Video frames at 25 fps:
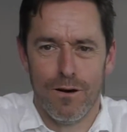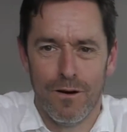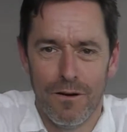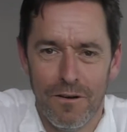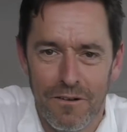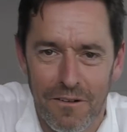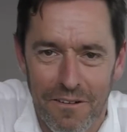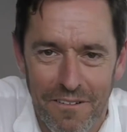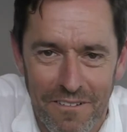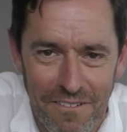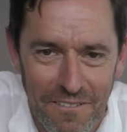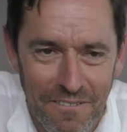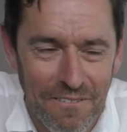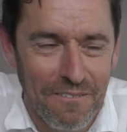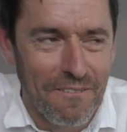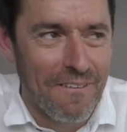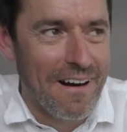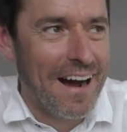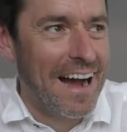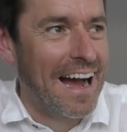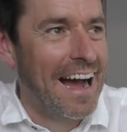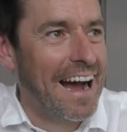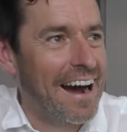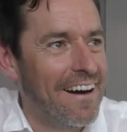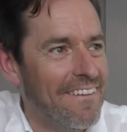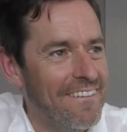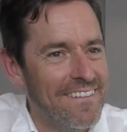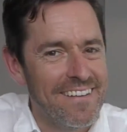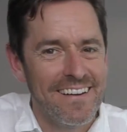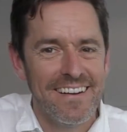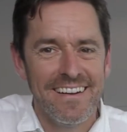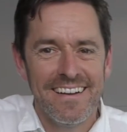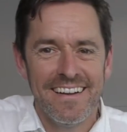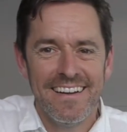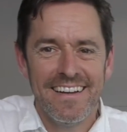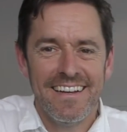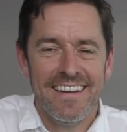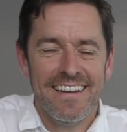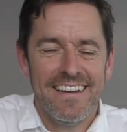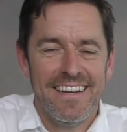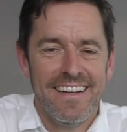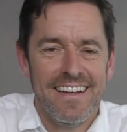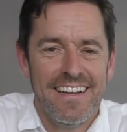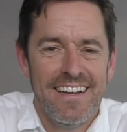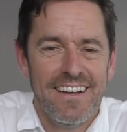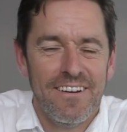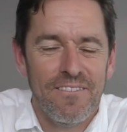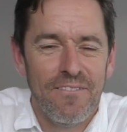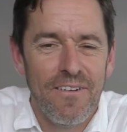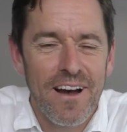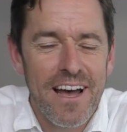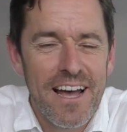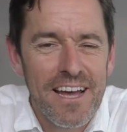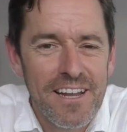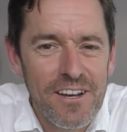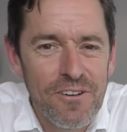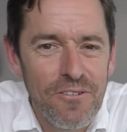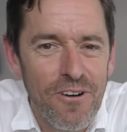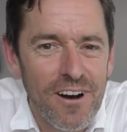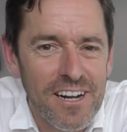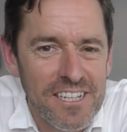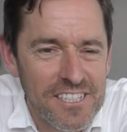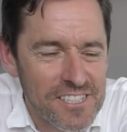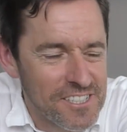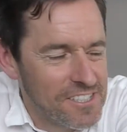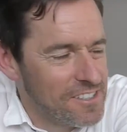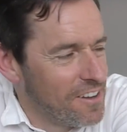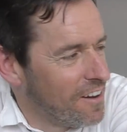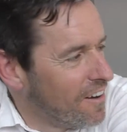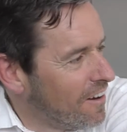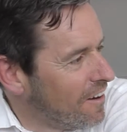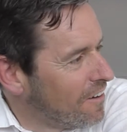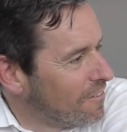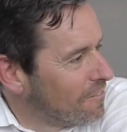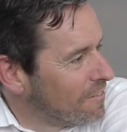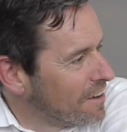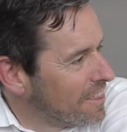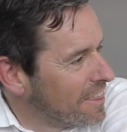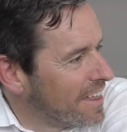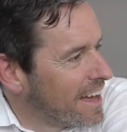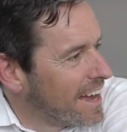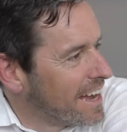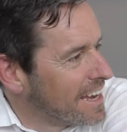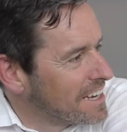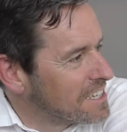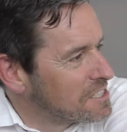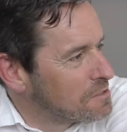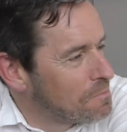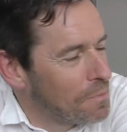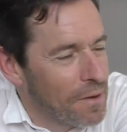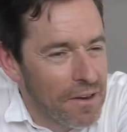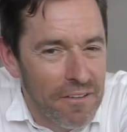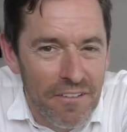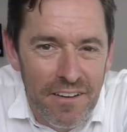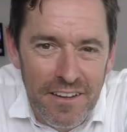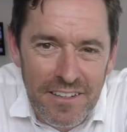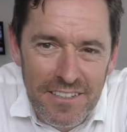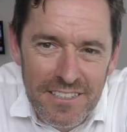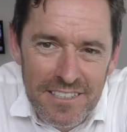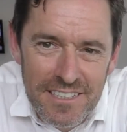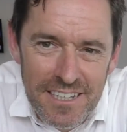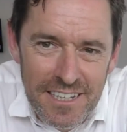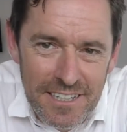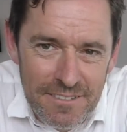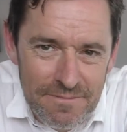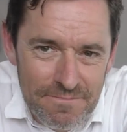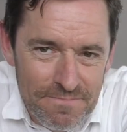Wow. Where do I start with that experience?